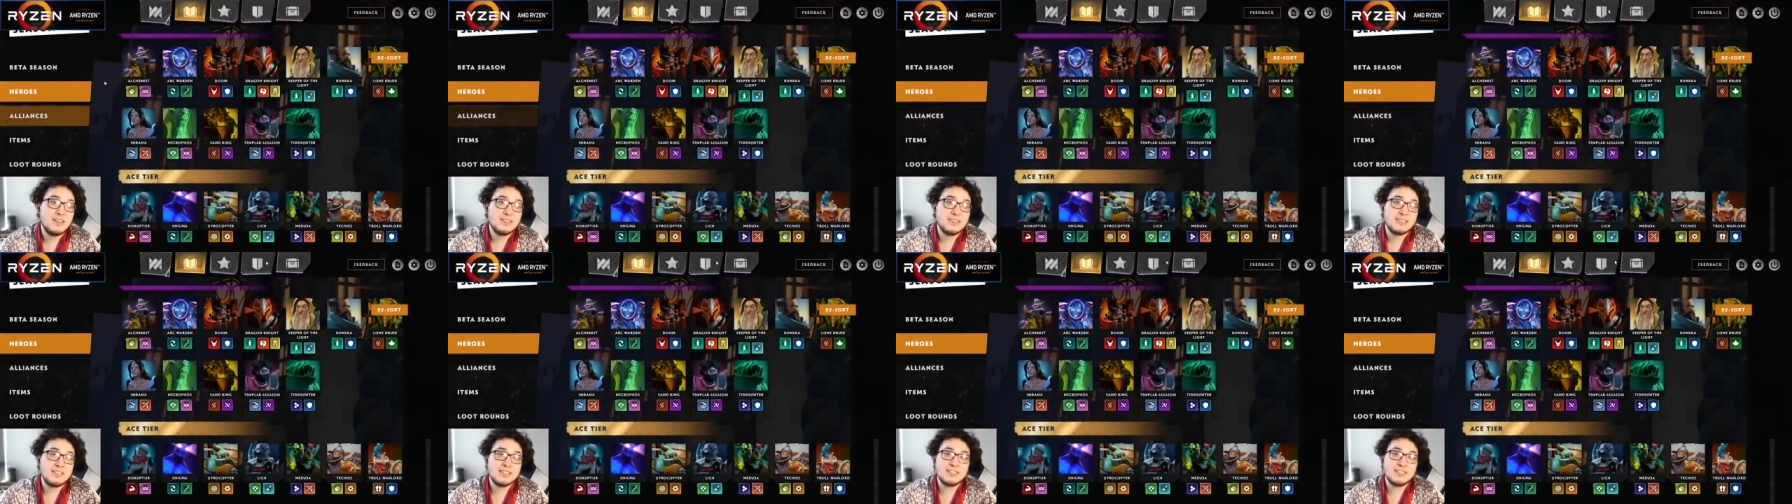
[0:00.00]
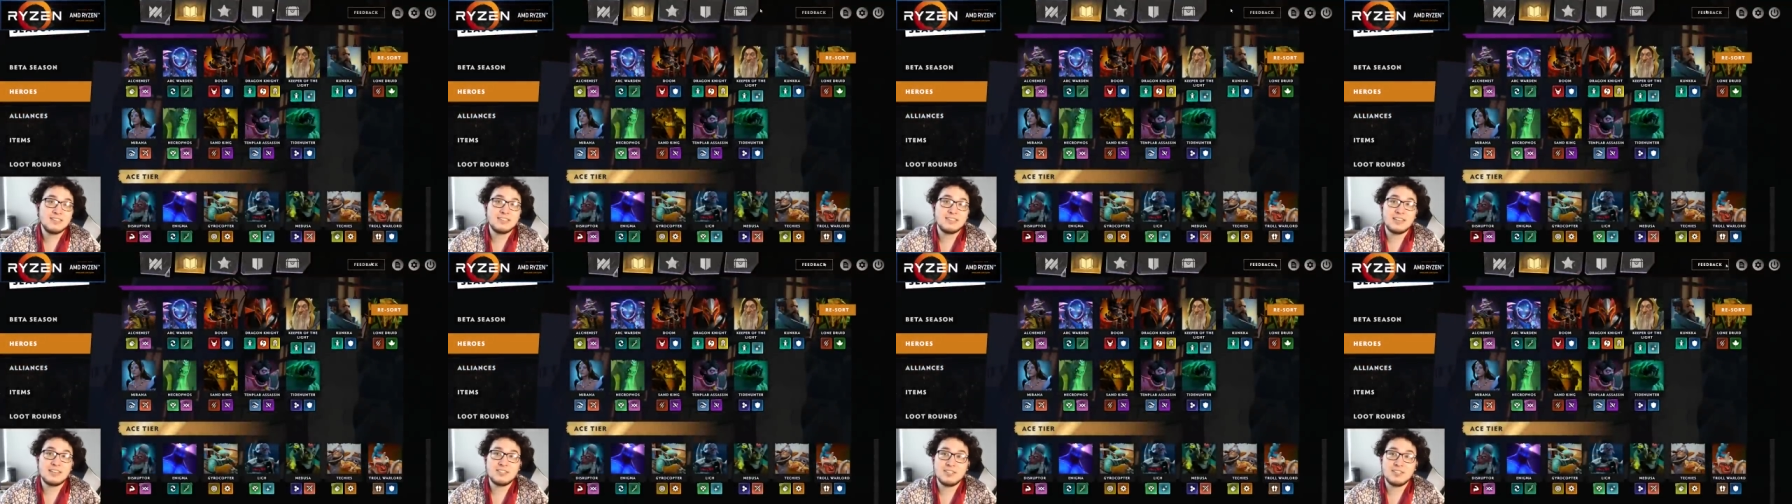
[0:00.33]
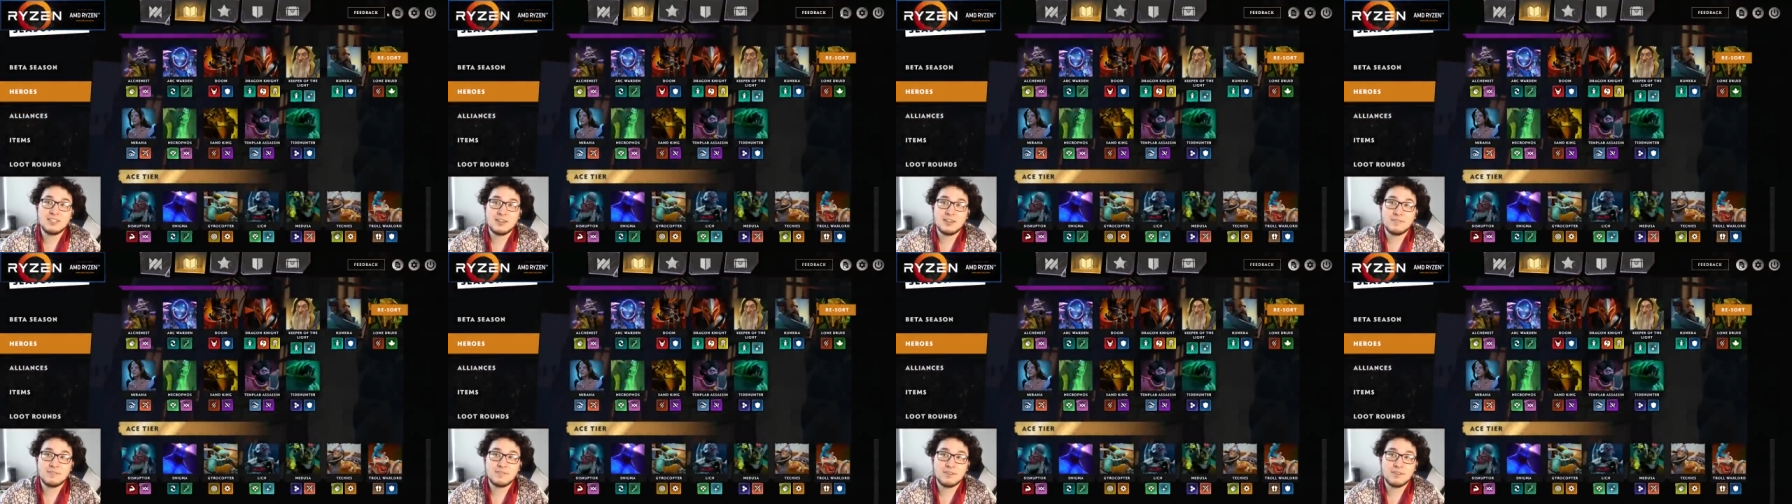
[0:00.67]
So that does actually
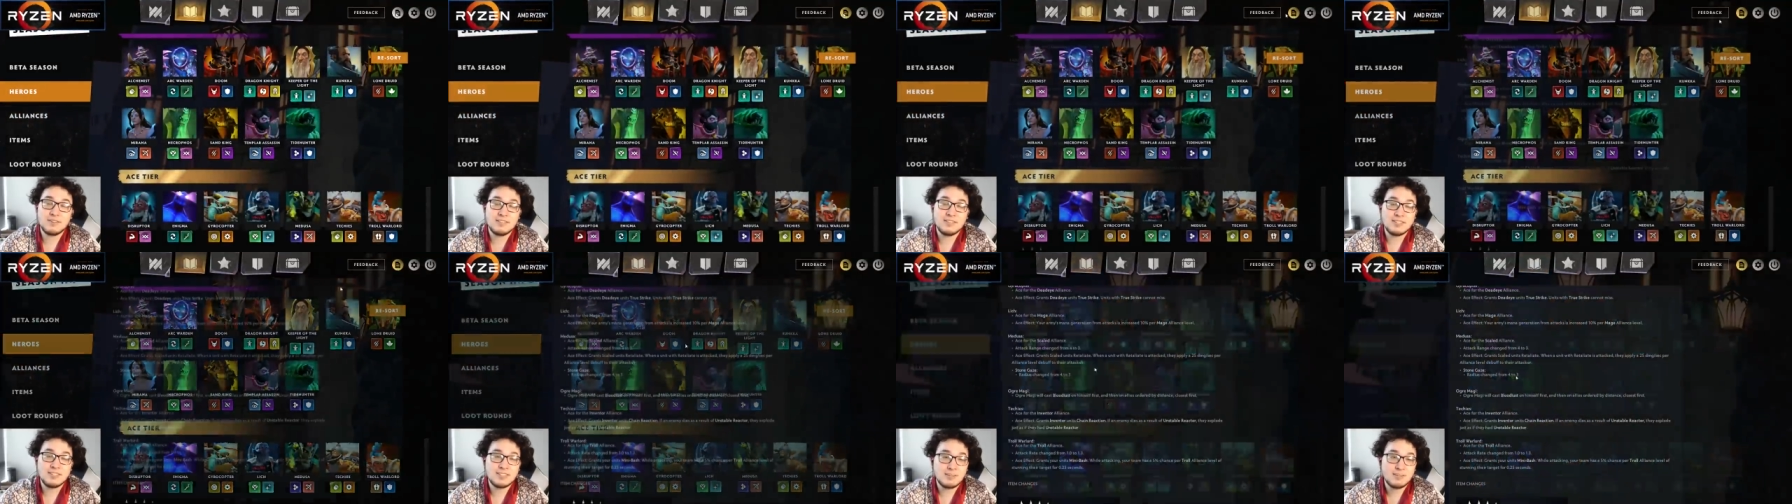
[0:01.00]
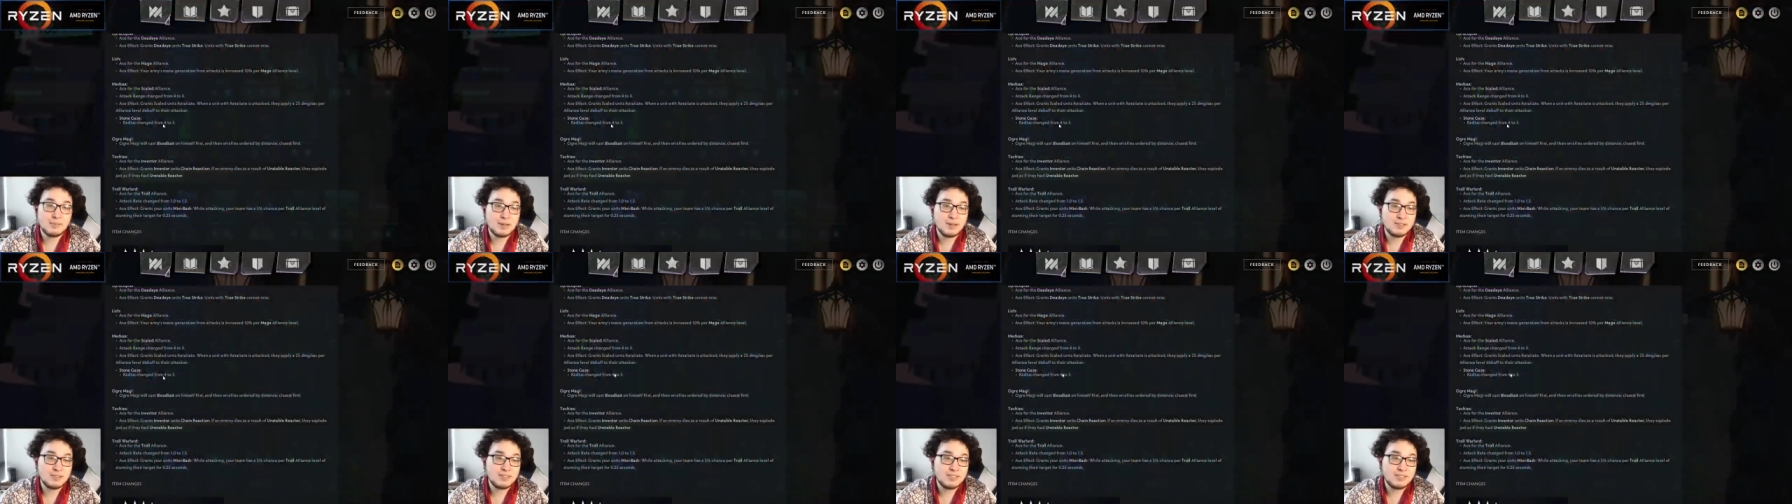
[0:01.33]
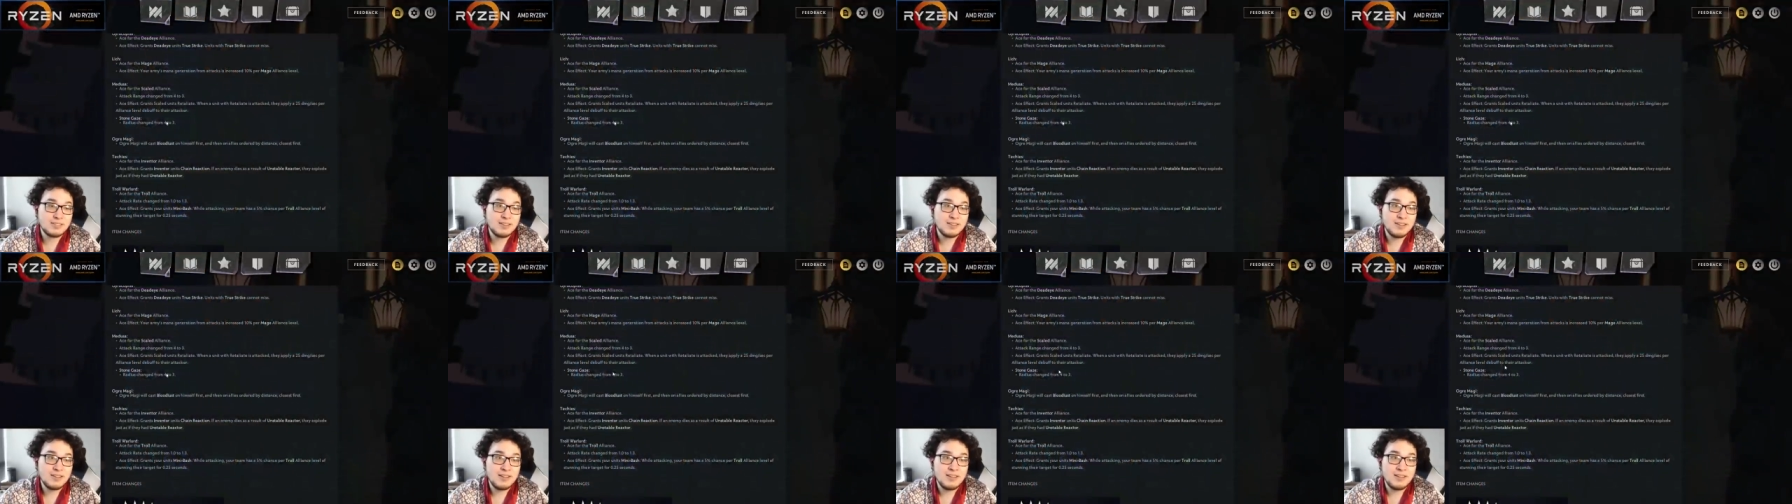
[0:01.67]
nerf her a decent
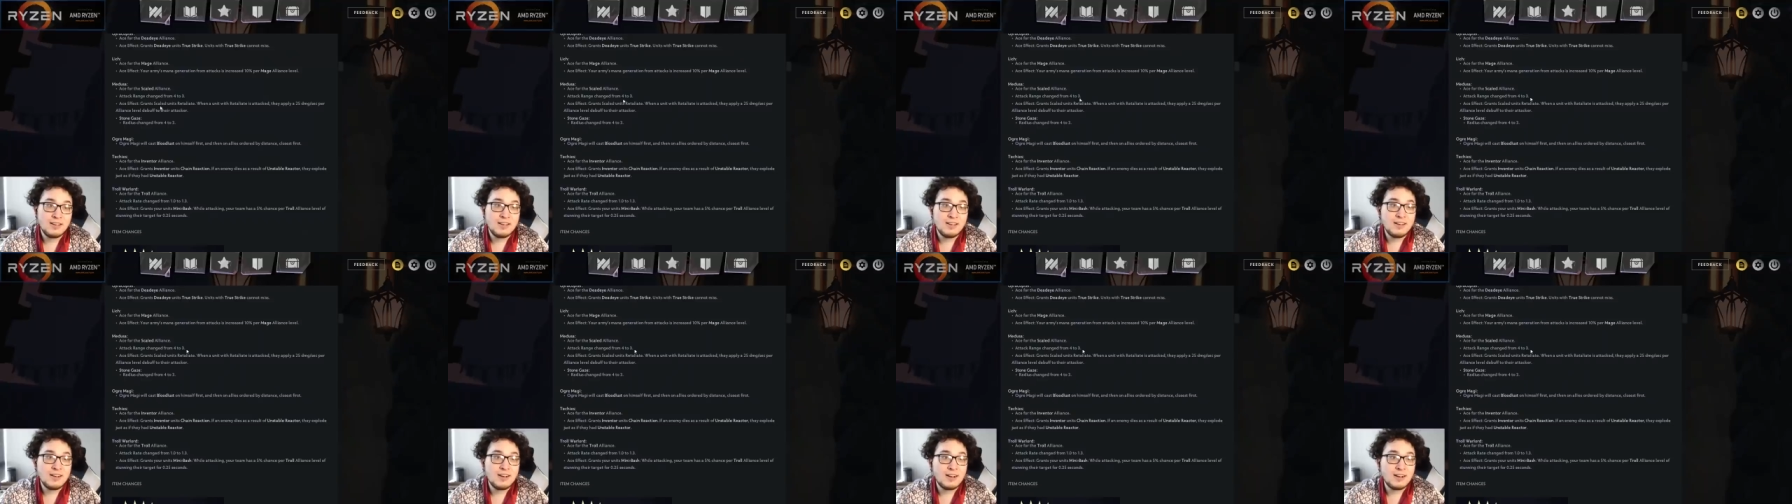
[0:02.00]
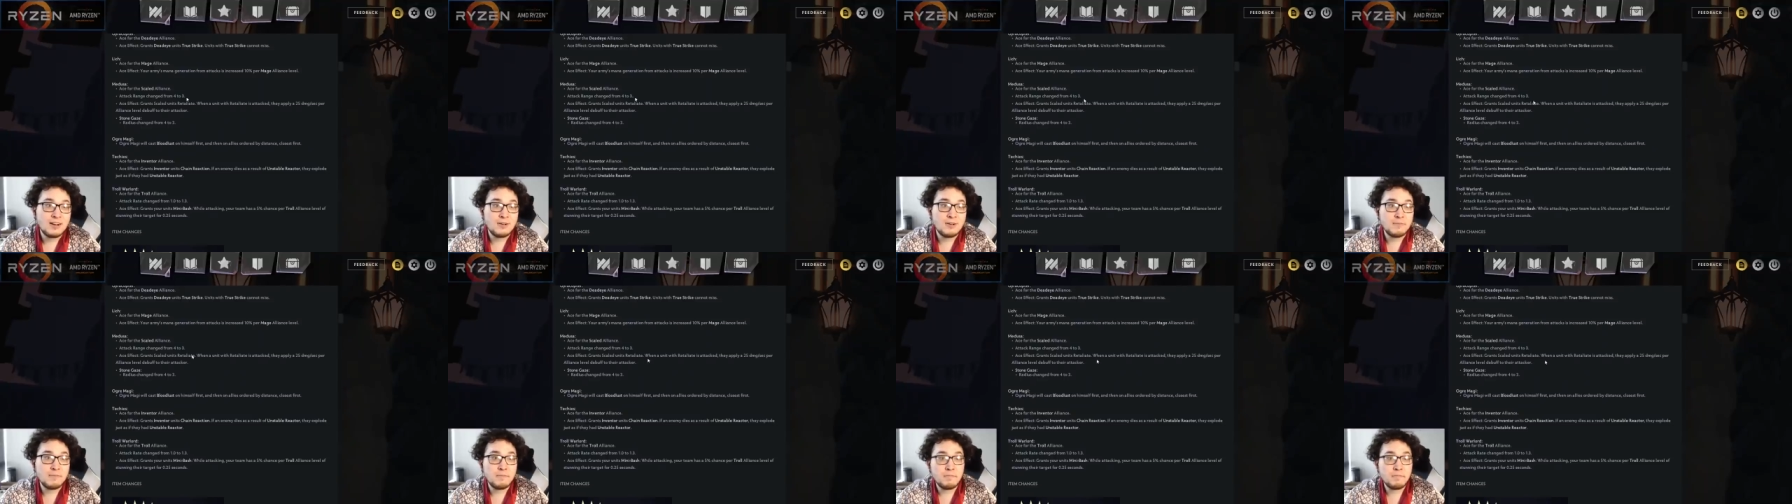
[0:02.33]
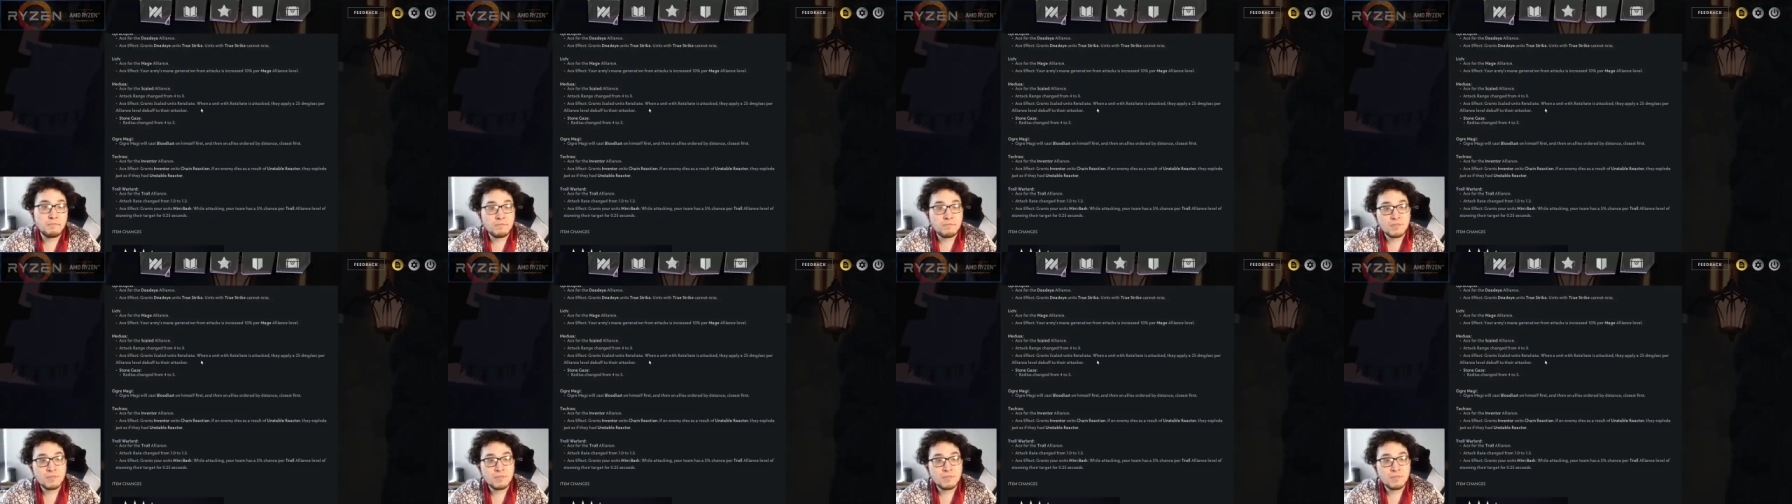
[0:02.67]
amount.